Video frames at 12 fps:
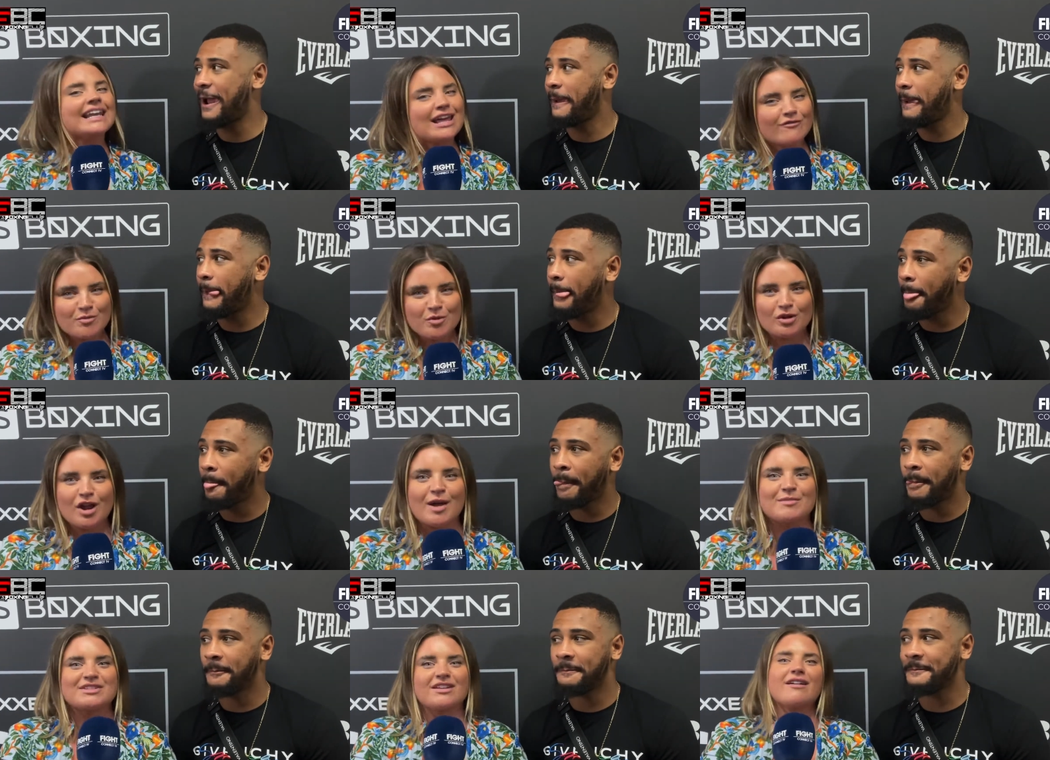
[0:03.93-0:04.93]
Speaker 1: Liverpool. I'm
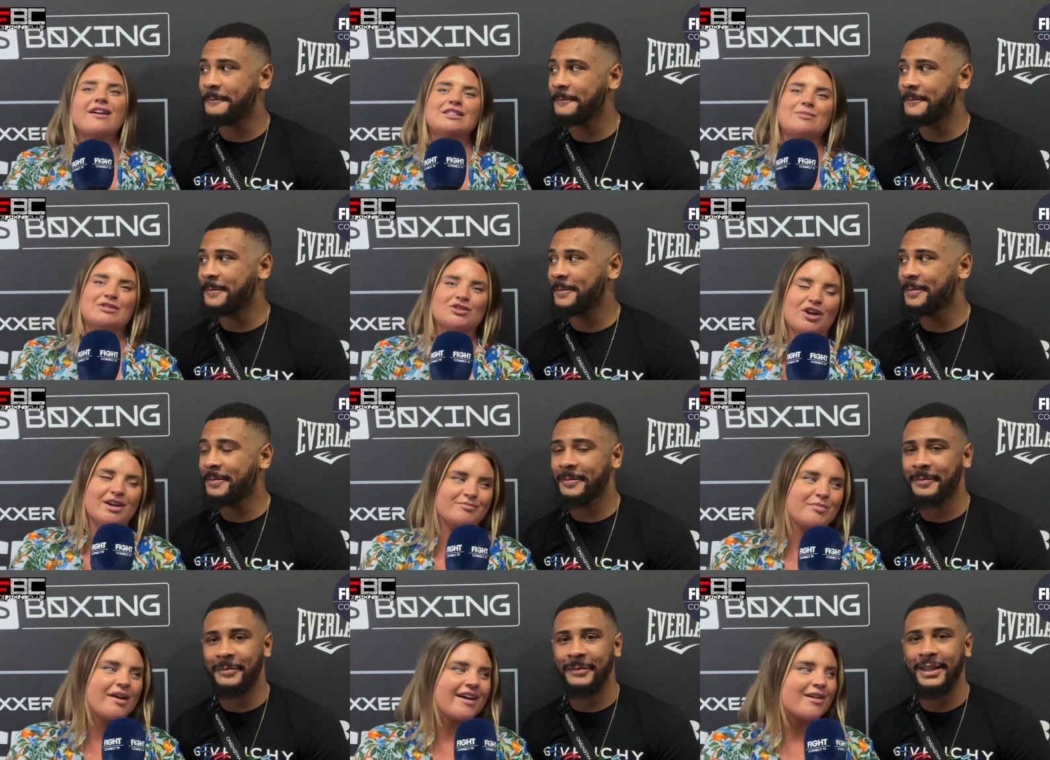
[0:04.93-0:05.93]
delighted to be joined
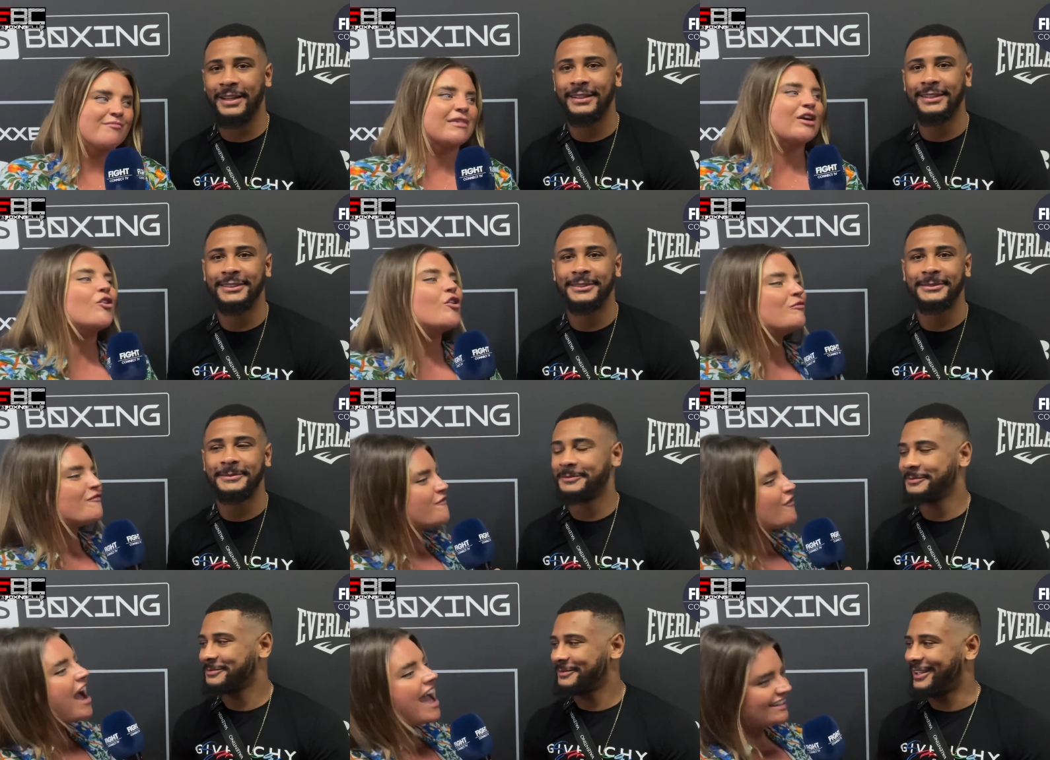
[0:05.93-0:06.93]
by my good
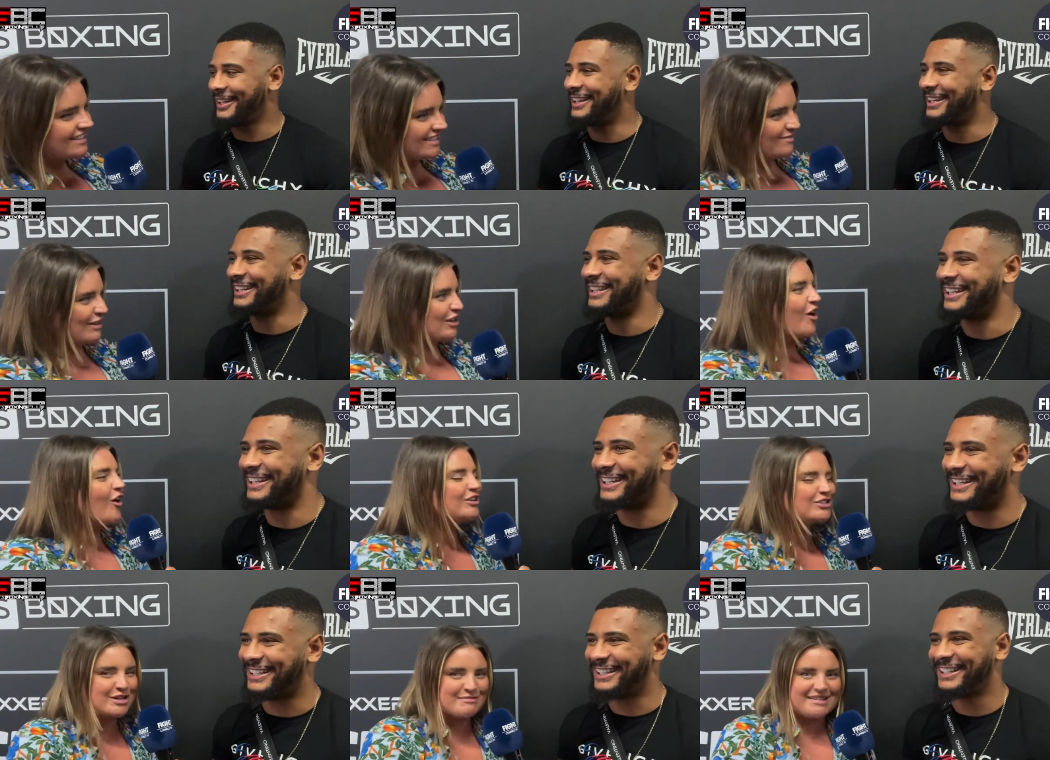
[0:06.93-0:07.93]
friend, my
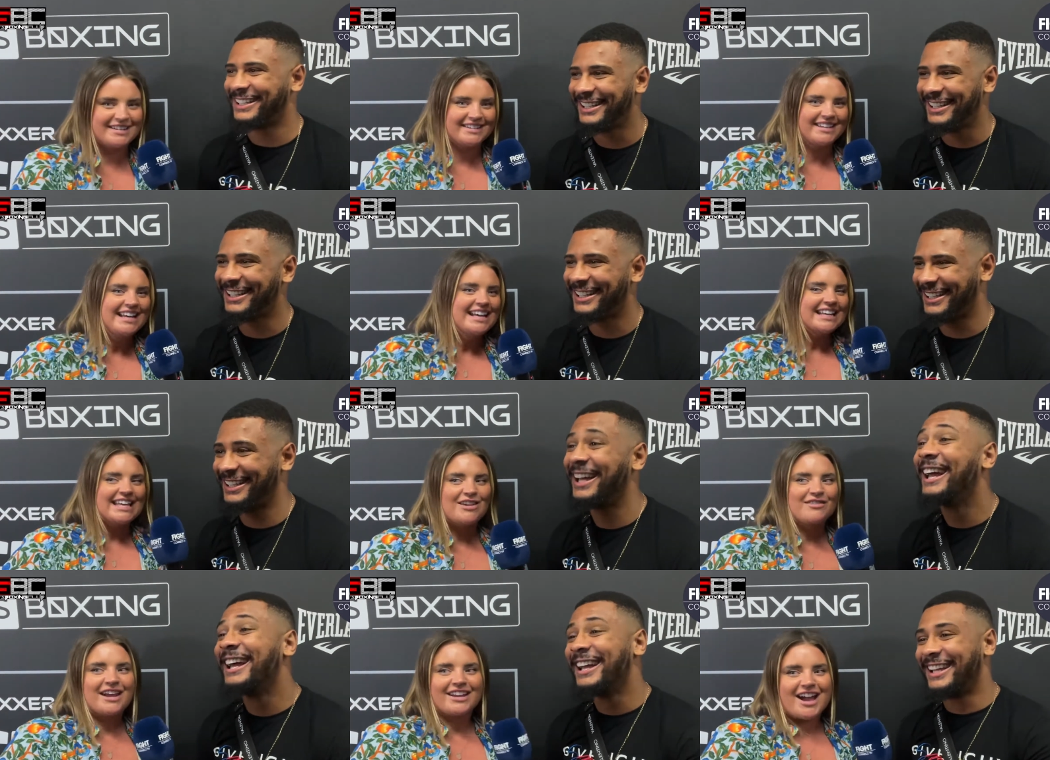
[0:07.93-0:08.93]
countryman, Caoimhin
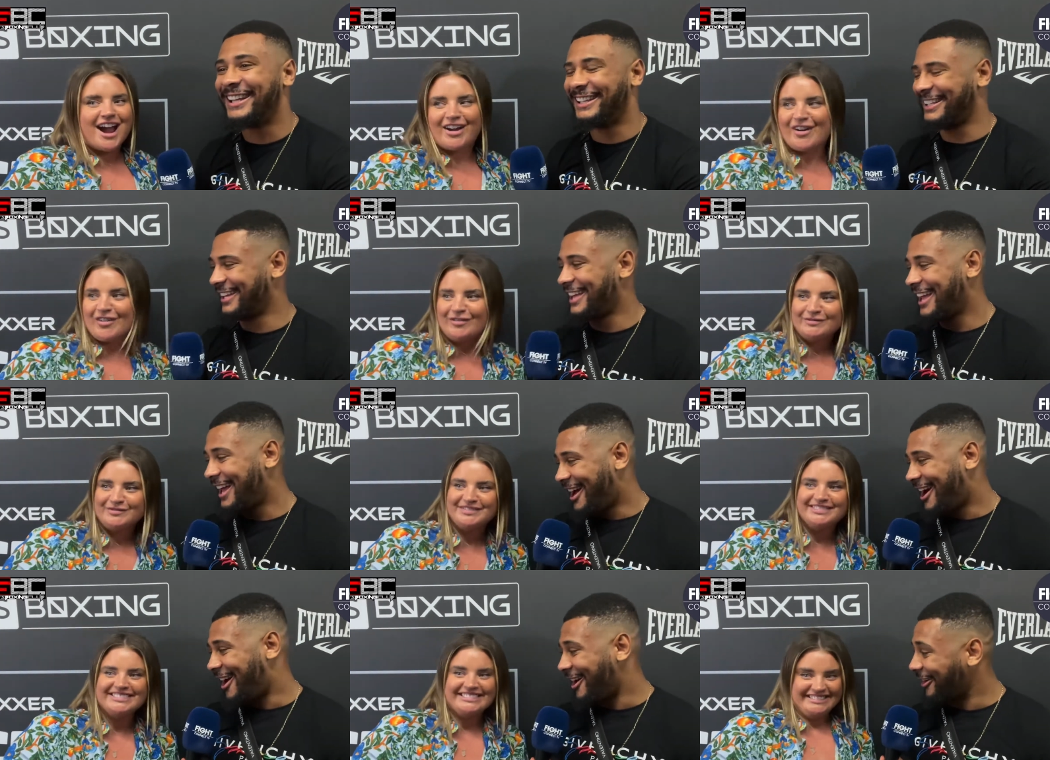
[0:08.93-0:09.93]
Agyarko.
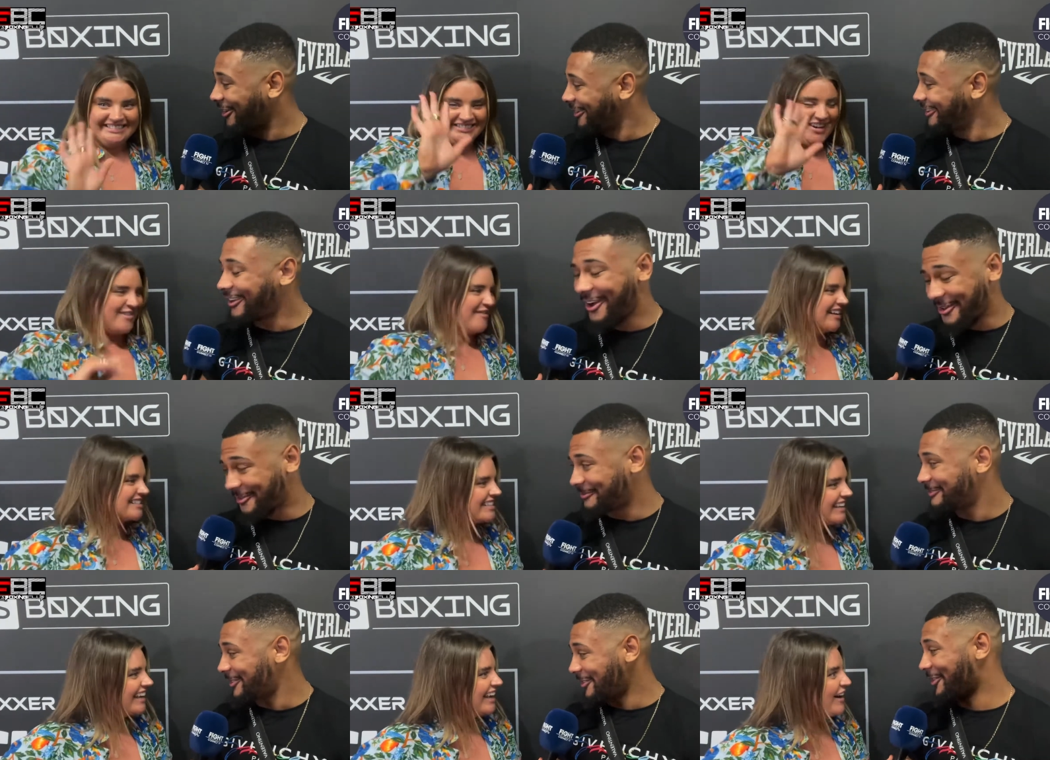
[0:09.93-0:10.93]
Speaker 2: Hello. Hi, Max.
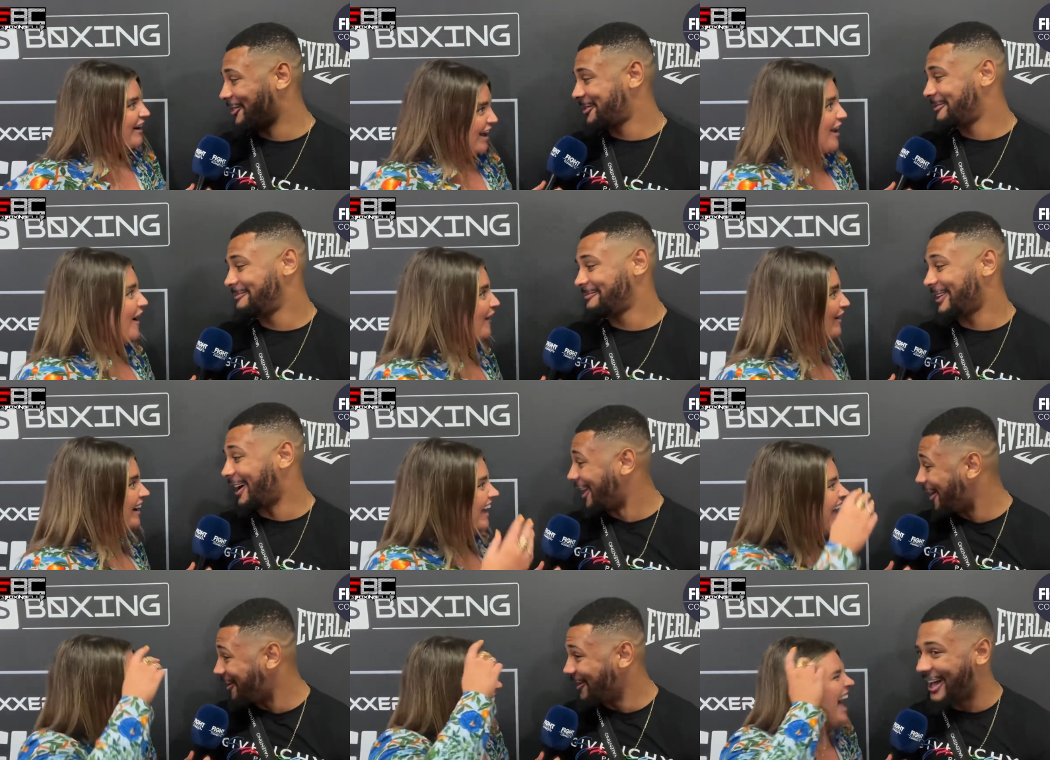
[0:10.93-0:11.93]
good? Hello.
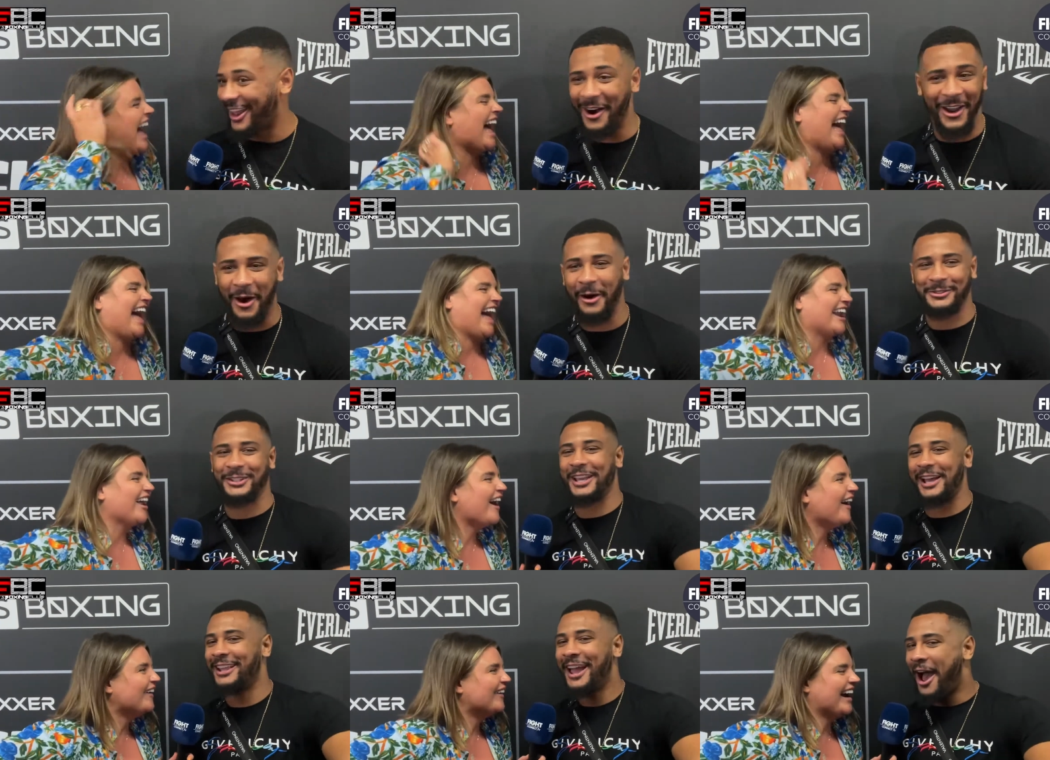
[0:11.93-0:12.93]
Hello, hello. And I, was
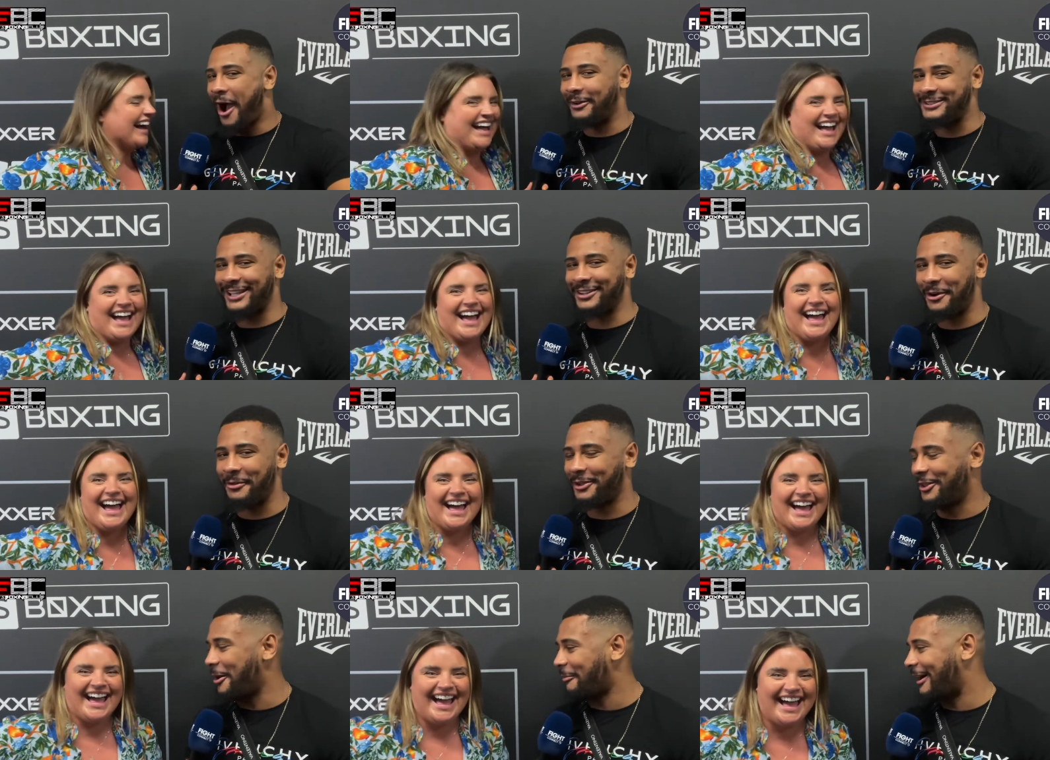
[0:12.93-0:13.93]
hello. Getting, I was interrupted
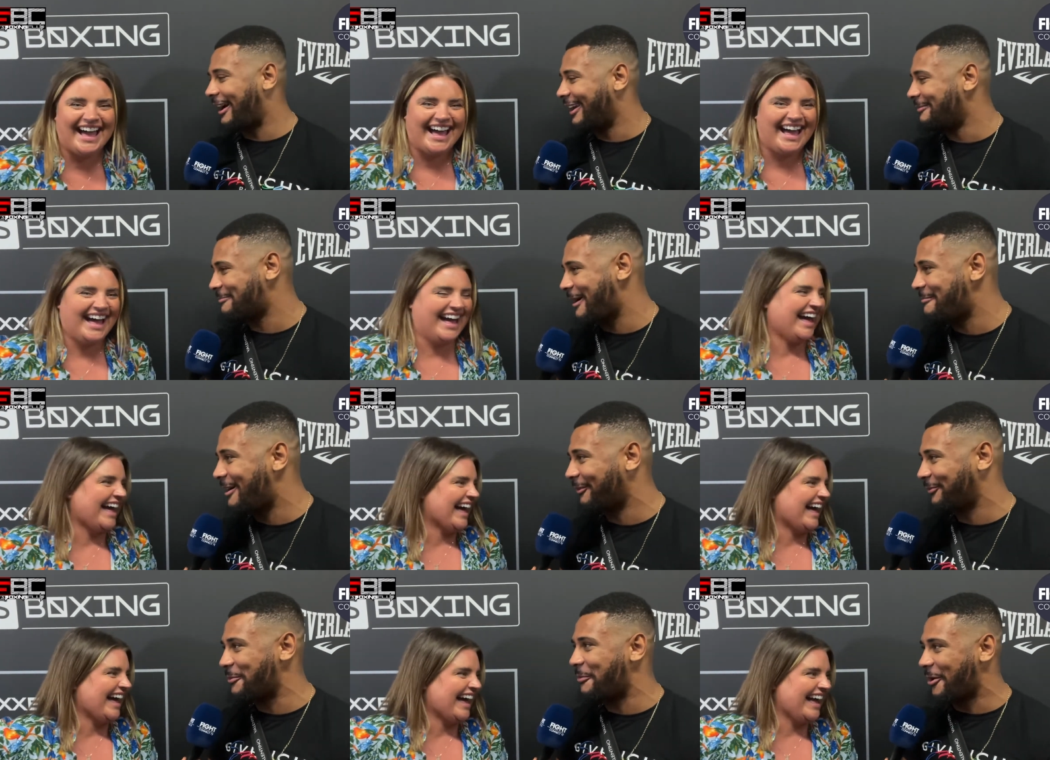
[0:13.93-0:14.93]
there by, by
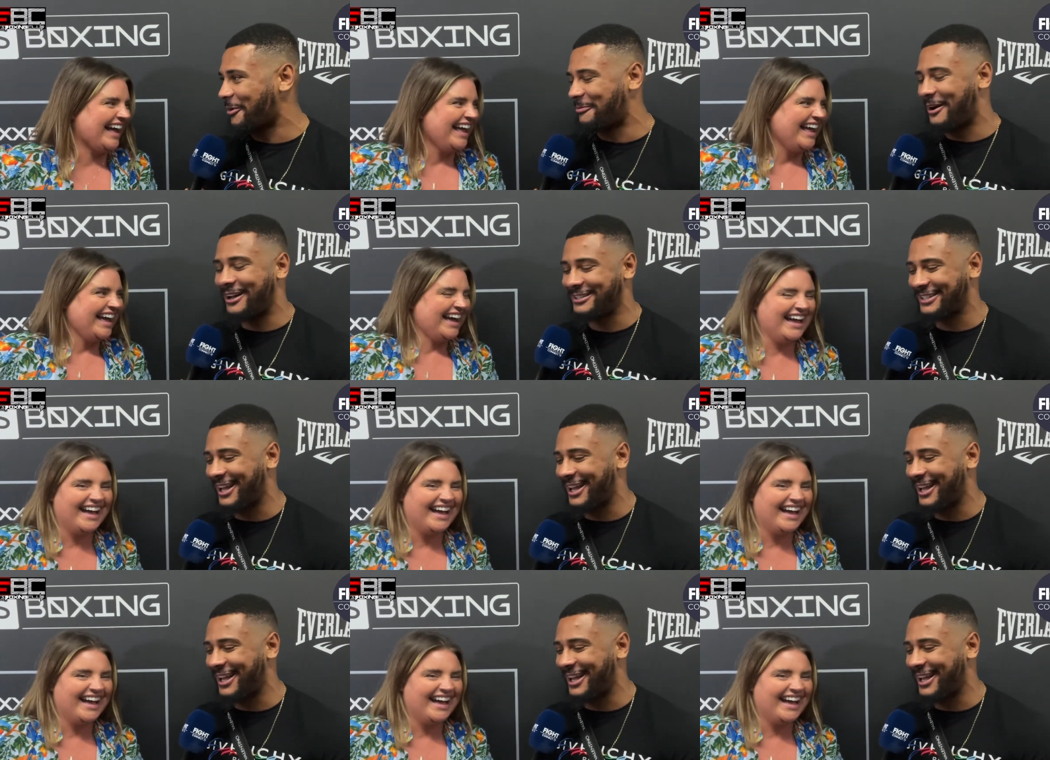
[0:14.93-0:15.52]
Matthew walking past.